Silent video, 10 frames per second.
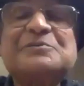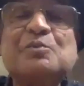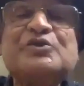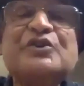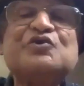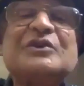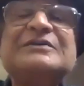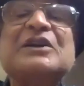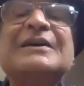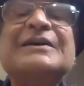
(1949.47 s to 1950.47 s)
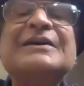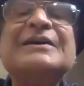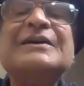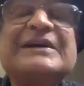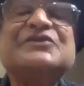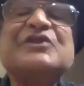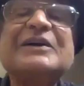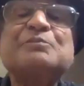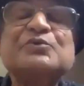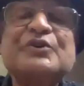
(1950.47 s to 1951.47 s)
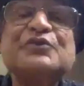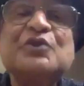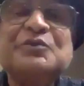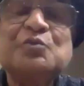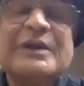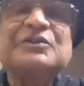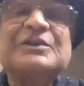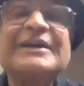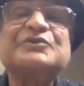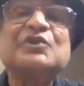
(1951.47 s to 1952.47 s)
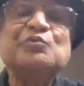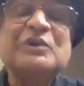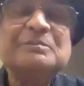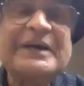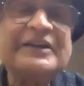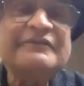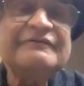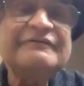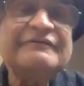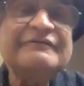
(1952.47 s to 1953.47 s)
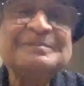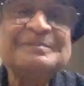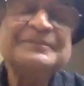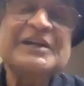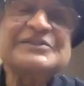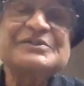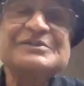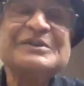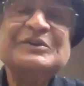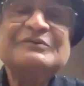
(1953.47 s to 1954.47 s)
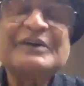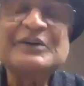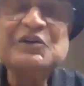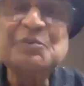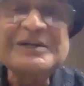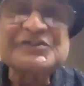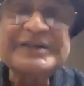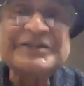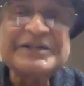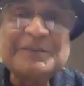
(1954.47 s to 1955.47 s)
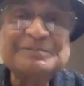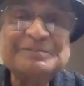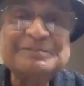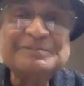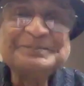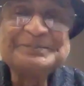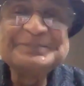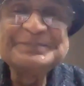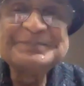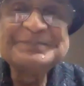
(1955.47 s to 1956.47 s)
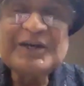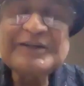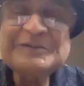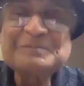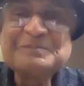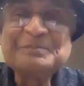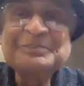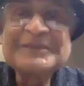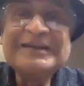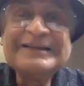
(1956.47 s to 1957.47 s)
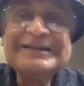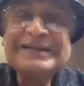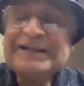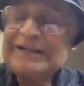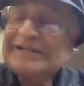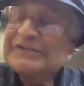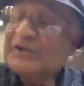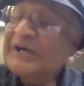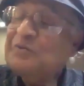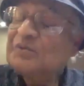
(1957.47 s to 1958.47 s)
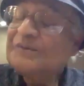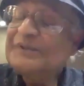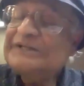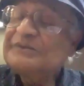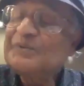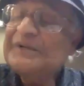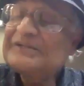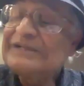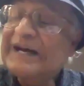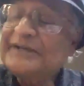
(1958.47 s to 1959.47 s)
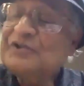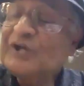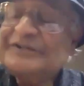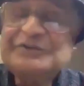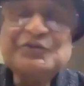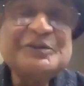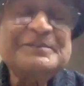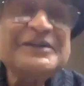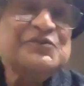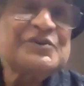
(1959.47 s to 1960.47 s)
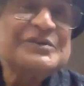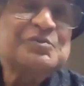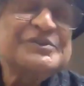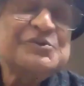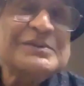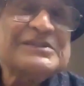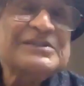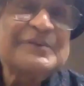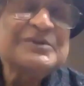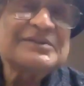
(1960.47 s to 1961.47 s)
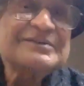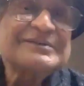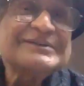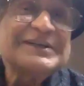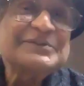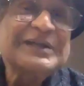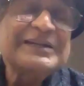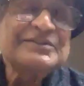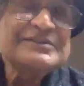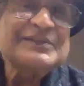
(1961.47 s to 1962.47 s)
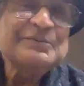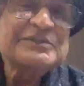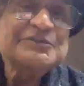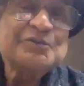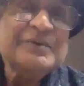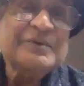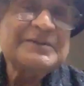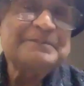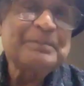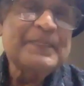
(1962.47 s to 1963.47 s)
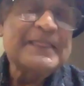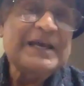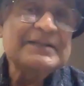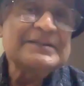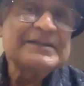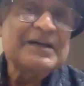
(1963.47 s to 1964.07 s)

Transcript: positions, the exact position where the electron will manifest. That's von Neumann's idea. Got it? So now when I got into the picture, which was after 1973, and